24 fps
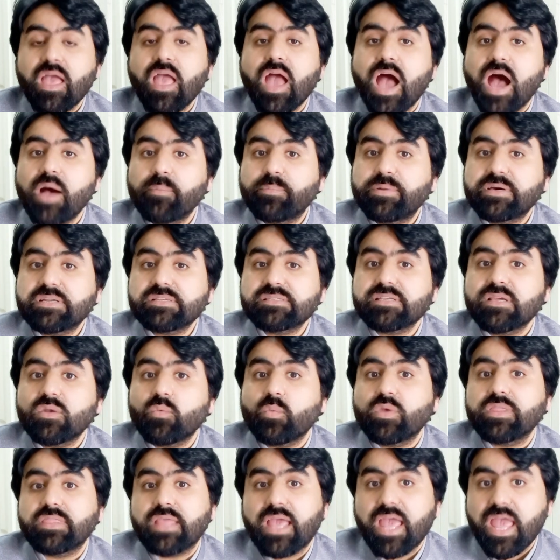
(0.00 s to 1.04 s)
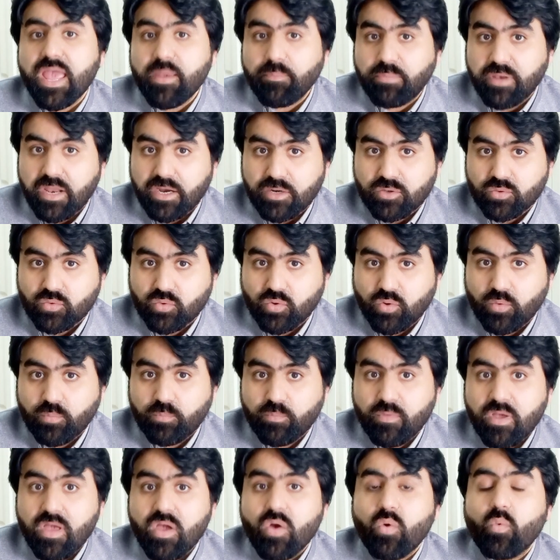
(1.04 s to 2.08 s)
a person with A blood group,
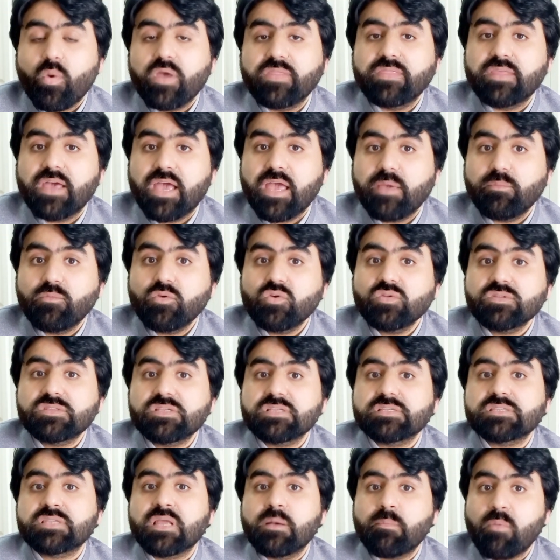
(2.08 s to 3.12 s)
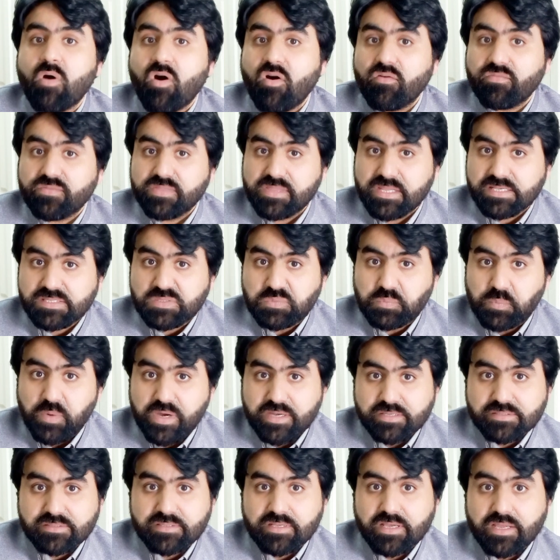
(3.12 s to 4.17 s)
when the immune system of this
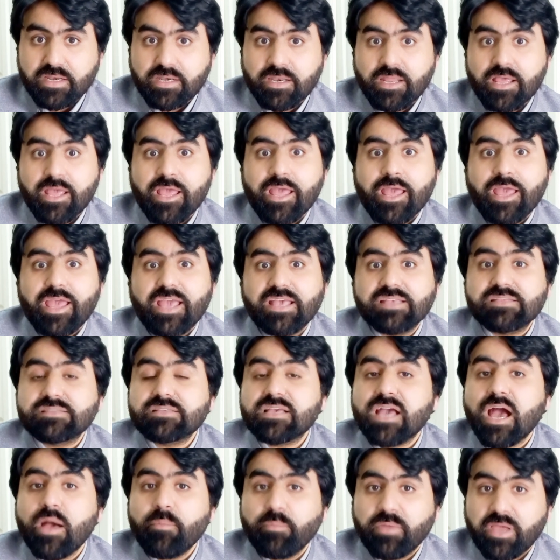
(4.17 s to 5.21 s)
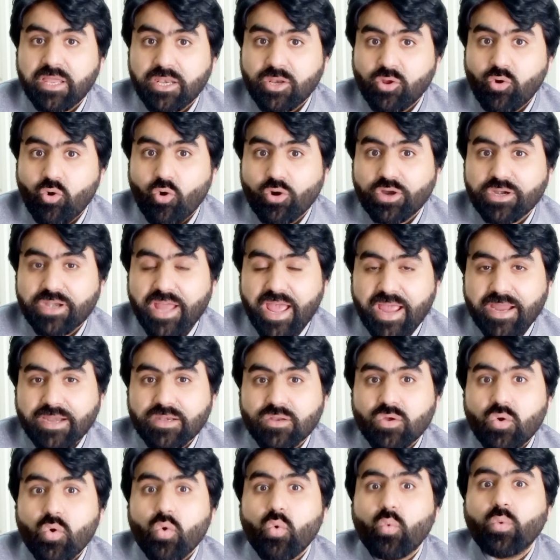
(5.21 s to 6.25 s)
person is come in contact
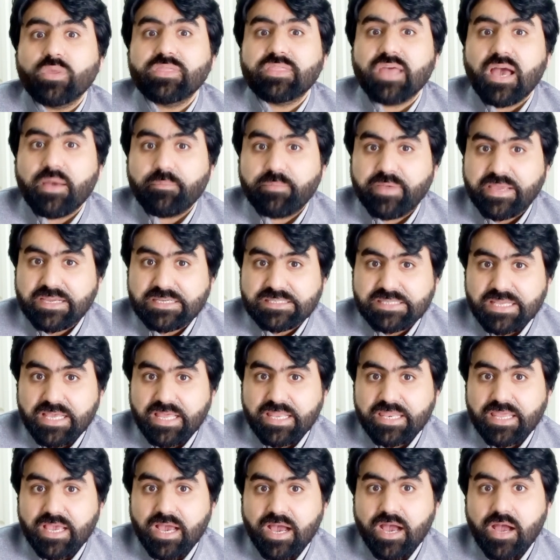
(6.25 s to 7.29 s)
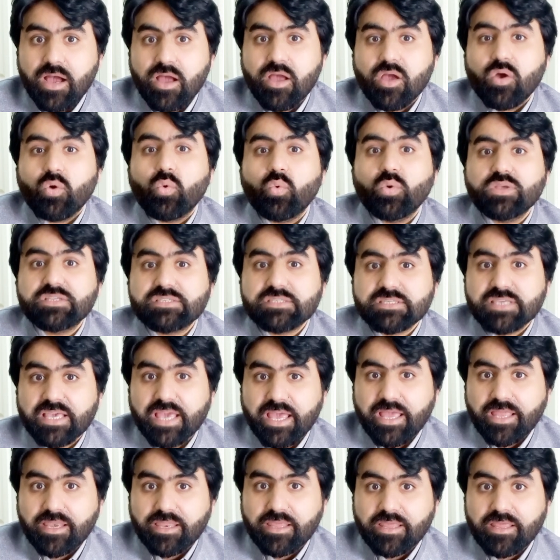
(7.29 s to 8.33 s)
with a bacteria which
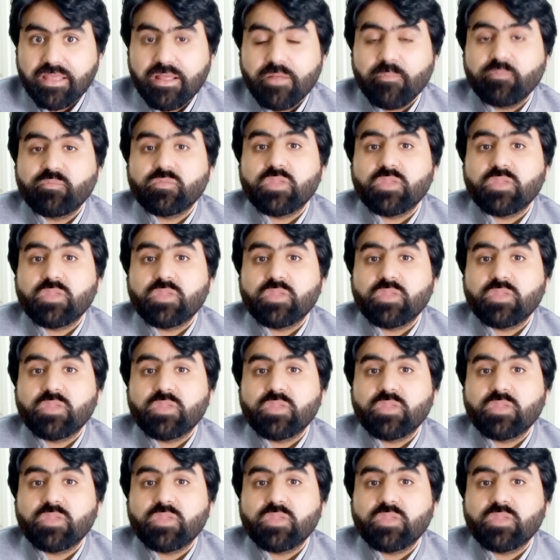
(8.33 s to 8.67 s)
carry